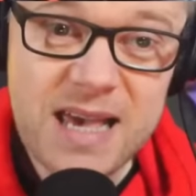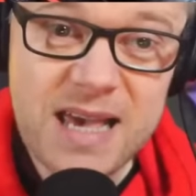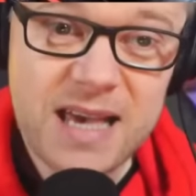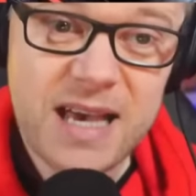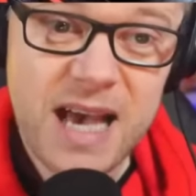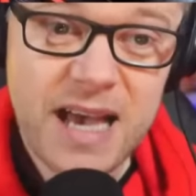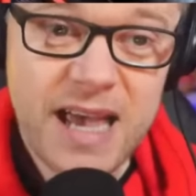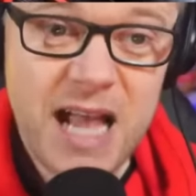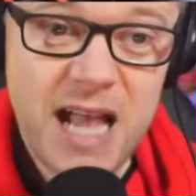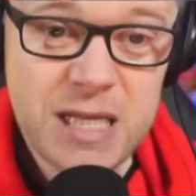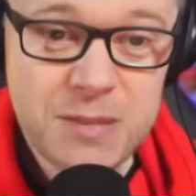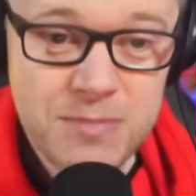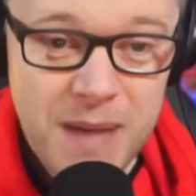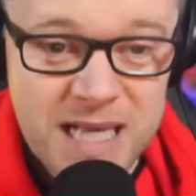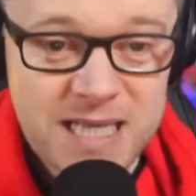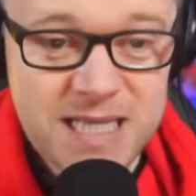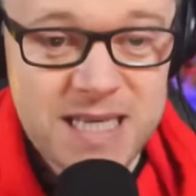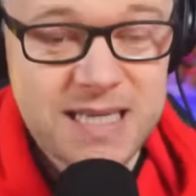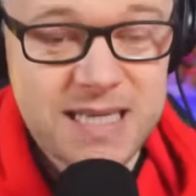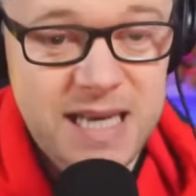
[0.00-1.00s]
against Man
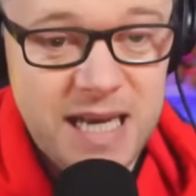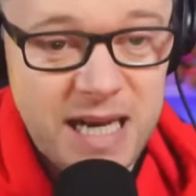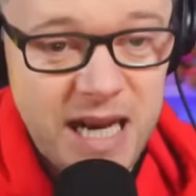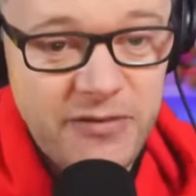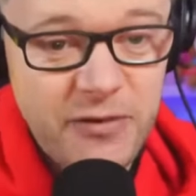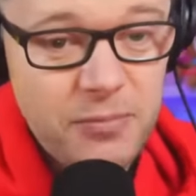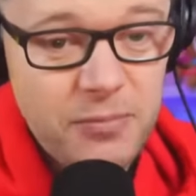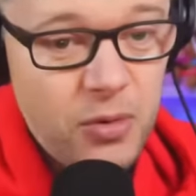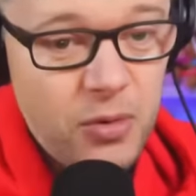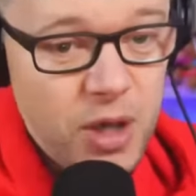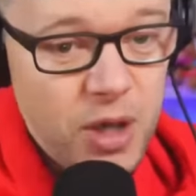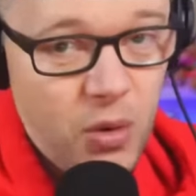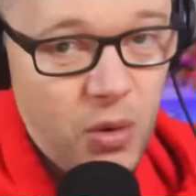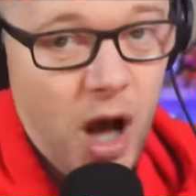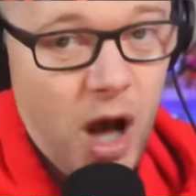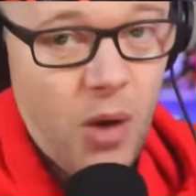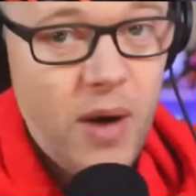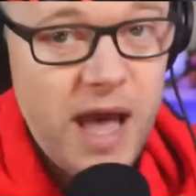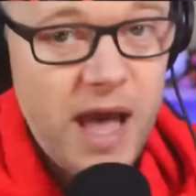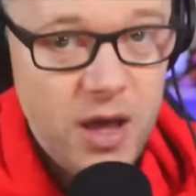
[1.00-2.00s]
City and Liverpool. You are
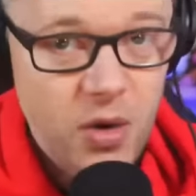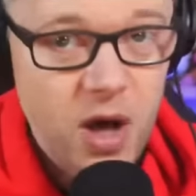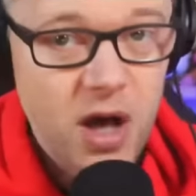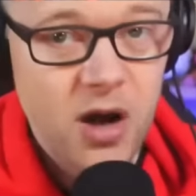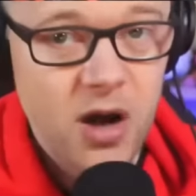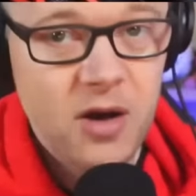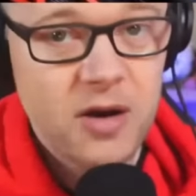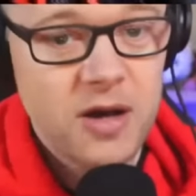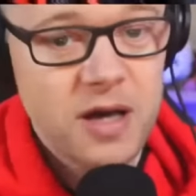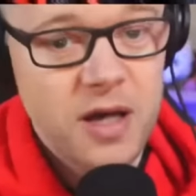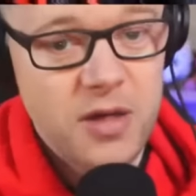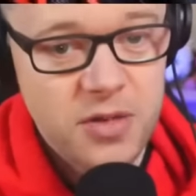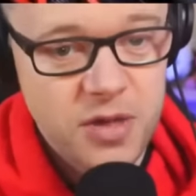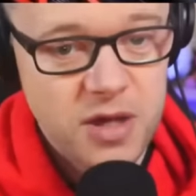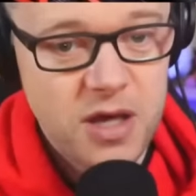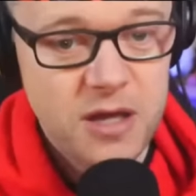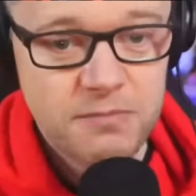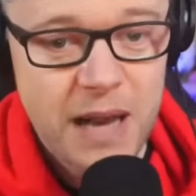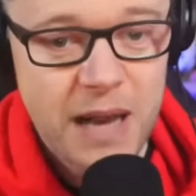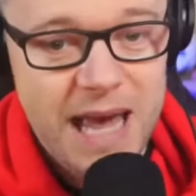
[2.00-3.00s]
where you are.
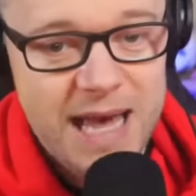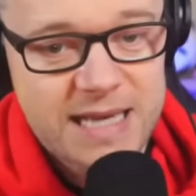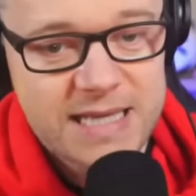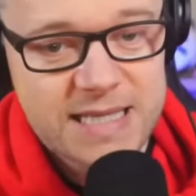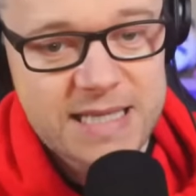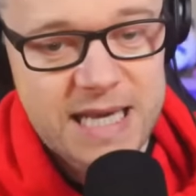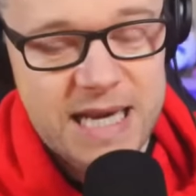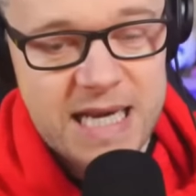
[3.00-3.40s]
Third place.